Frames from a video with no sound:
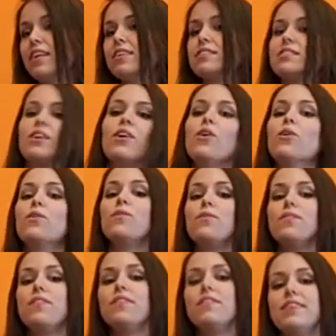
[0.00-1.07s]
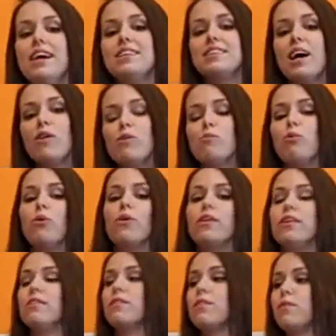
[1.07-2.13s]
So that's how
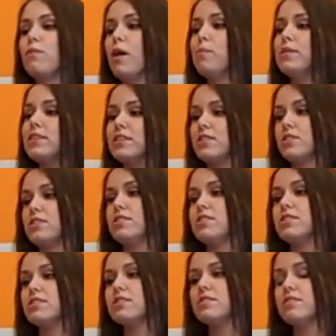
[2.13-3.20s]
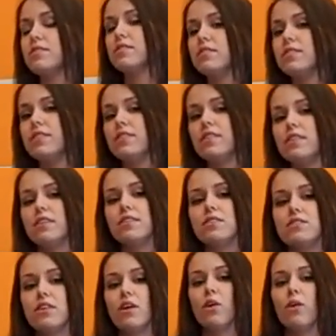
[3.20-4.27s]
important repetition is.
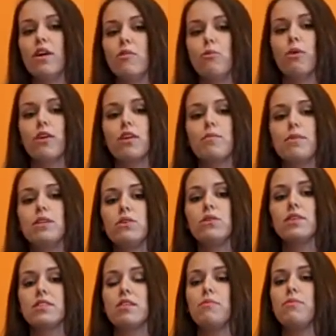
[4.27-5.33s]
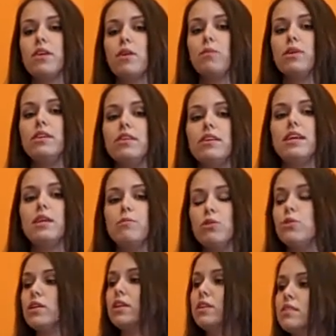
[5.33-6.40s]
So if we're going to be doing something, we need to keep
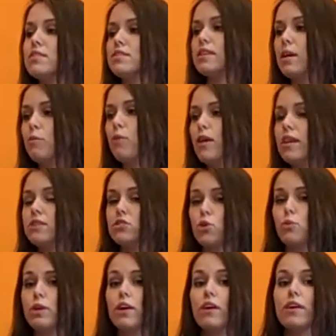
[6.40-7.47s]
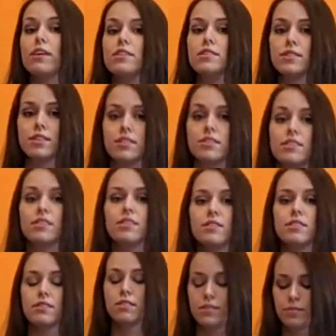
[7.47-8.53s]
doing it the same way so we are consistent,
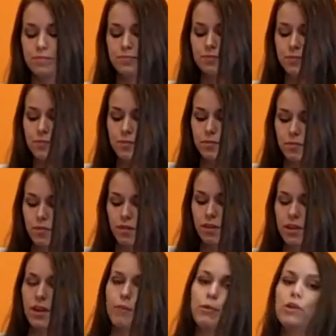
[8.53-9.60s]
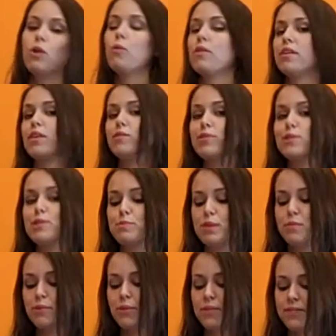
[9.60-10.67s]
and we don't want to confuse
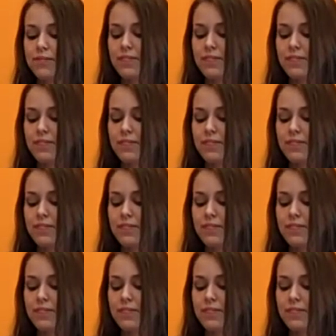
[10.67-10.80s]
people.